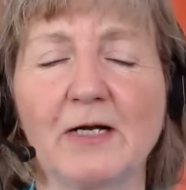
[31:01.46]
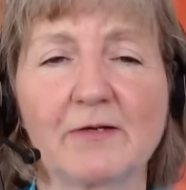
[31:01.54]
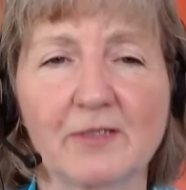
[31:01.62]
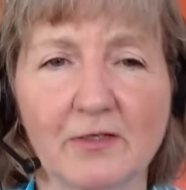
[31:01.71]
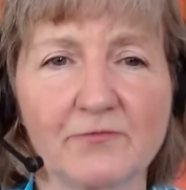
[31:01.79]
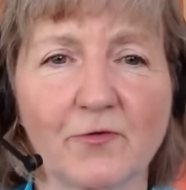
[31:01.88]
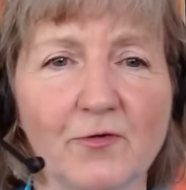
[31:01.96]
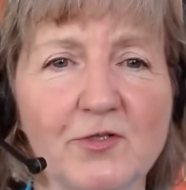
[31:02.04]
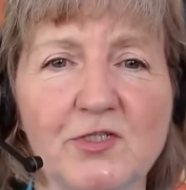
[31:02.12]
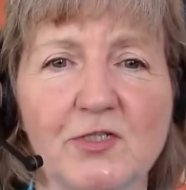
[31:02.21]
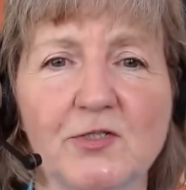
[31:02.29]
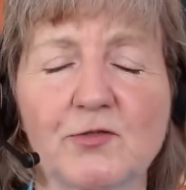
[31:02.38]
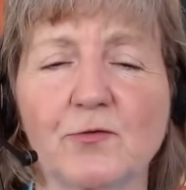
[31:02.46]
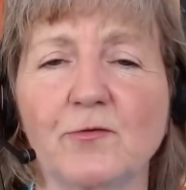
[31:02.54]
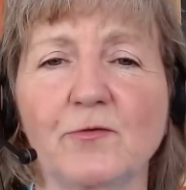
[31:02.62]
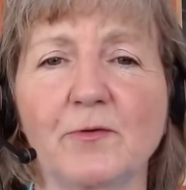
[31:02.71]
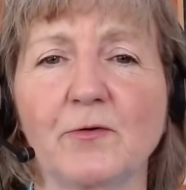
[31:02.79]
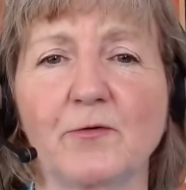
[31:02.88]
American voices
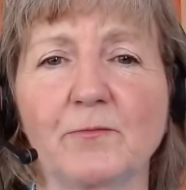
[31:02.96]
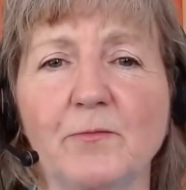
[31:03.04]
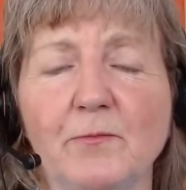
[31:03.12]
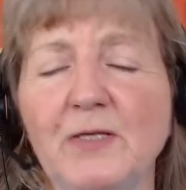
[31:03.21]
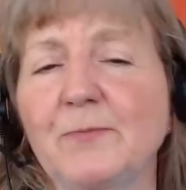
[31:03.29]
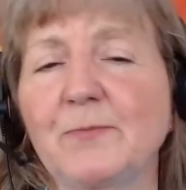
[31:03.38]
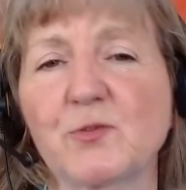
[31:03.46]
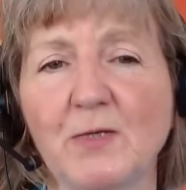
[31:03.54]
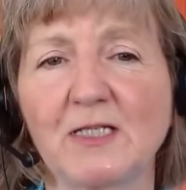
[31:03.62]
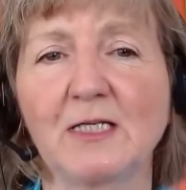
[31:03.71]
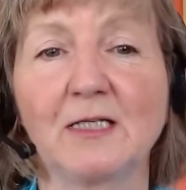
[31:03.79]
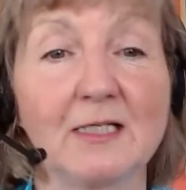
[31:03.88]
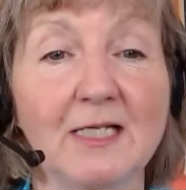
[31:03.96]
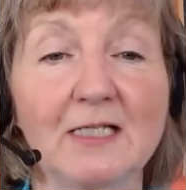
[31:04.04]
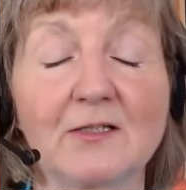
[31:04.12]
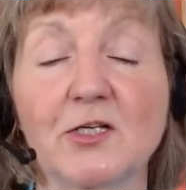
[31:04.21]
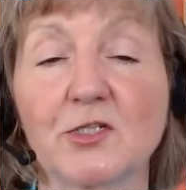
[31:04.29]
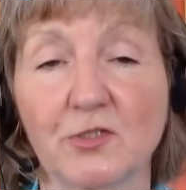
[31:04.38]
or, or people speaking in
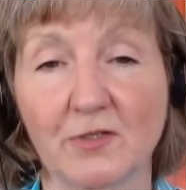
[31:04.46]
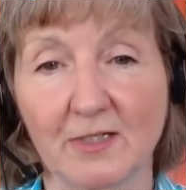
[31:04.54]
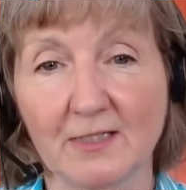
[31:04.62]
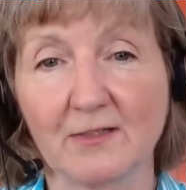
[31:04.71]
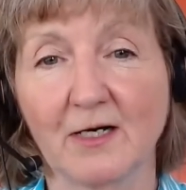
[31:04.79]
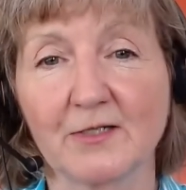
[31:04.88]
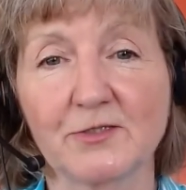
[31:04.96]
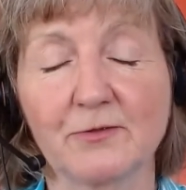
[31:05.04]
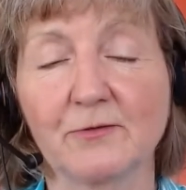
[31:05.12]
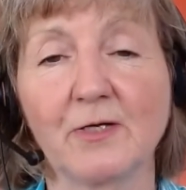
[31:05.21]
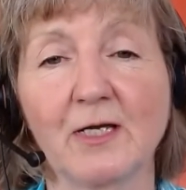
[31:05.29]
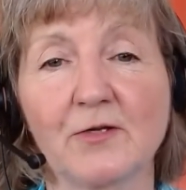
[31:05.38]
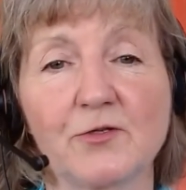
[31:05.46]
English that he got to